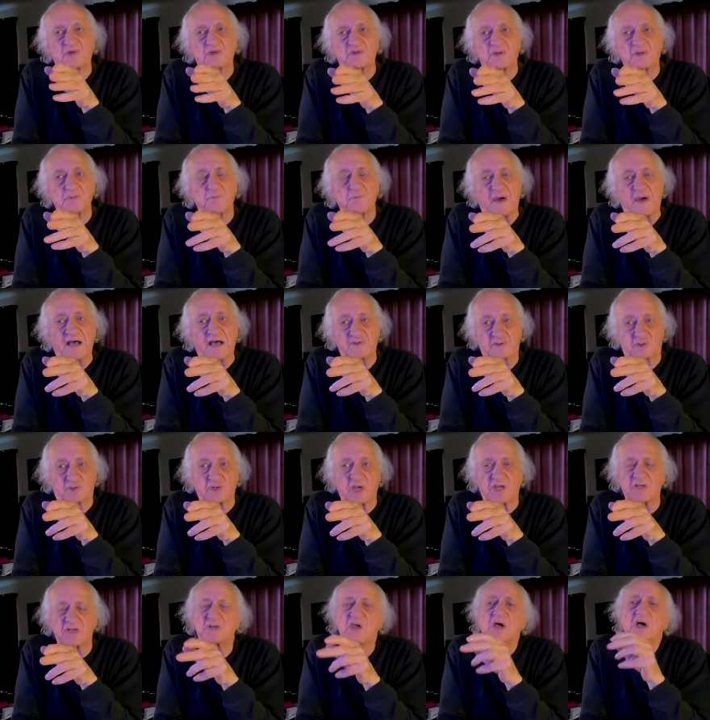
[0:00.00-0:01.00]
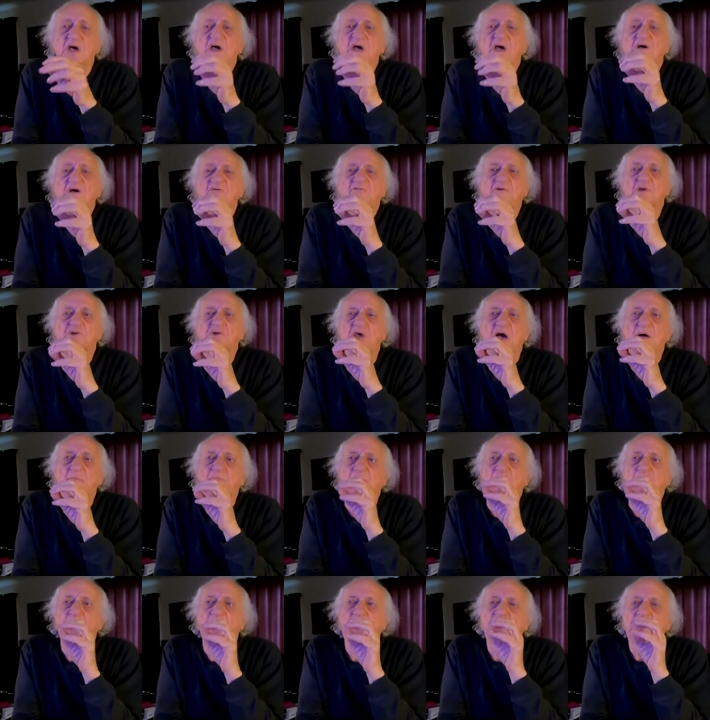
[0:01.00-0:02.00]
past tense for
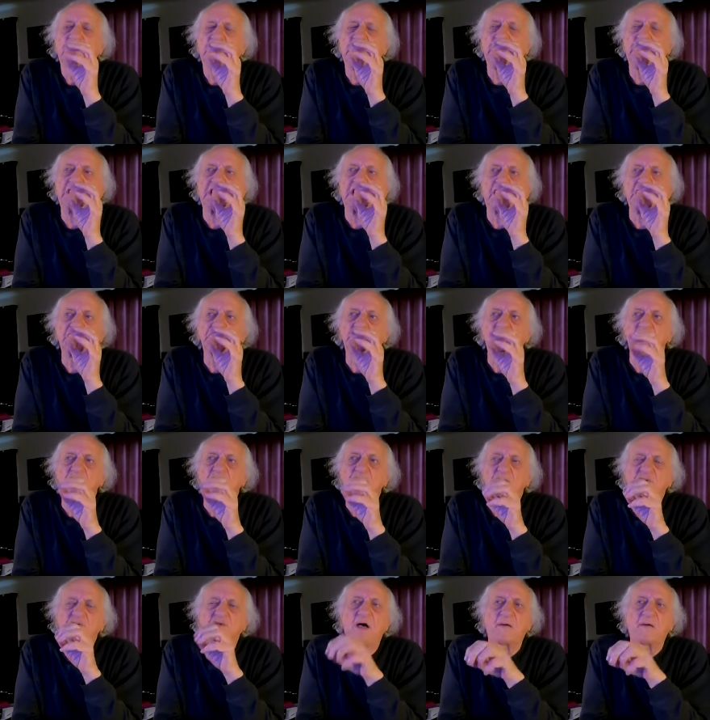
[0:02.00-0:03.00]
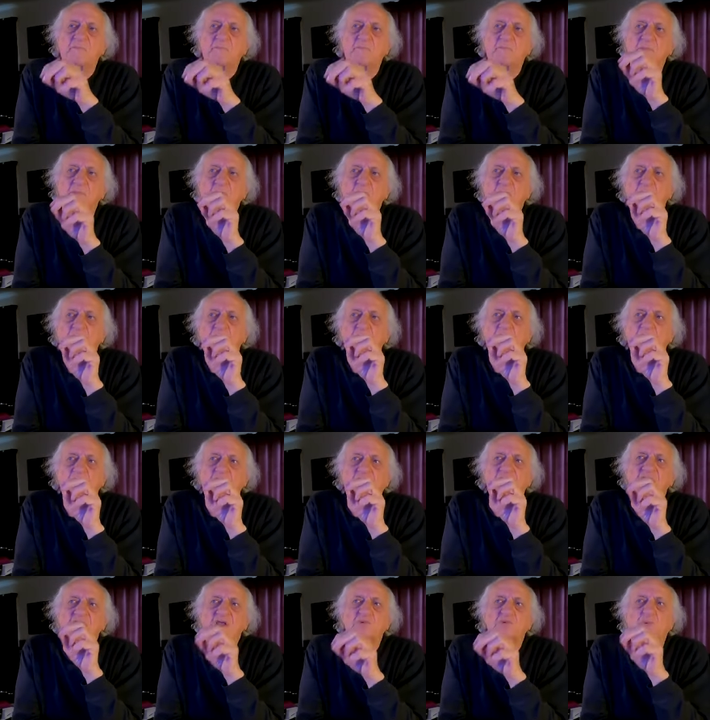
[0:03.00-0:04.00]
example, he goes into some
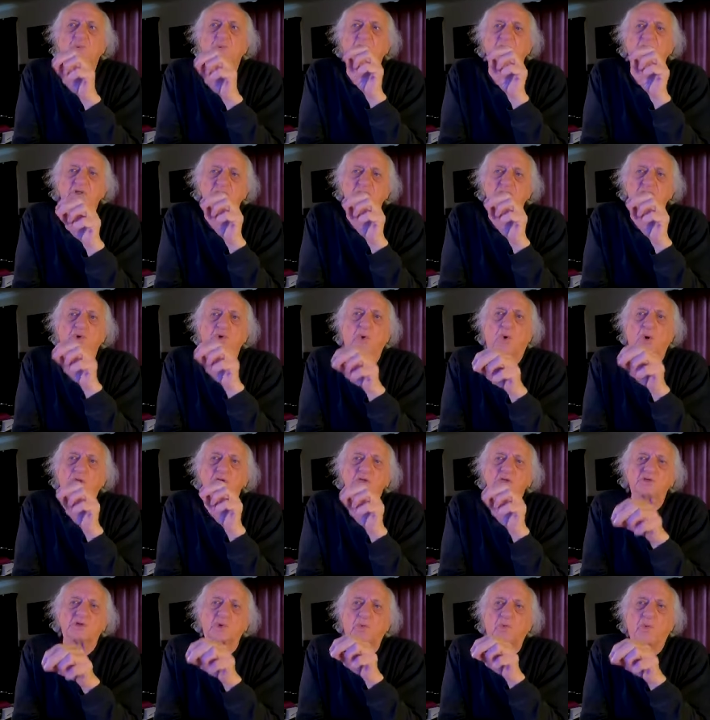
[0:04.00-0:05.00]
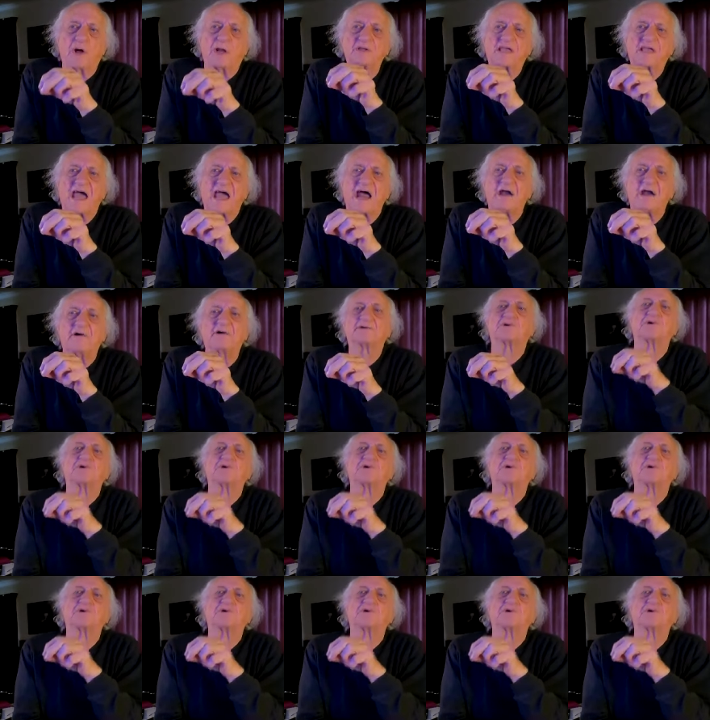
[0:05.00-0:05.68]
things where he's talking to one character about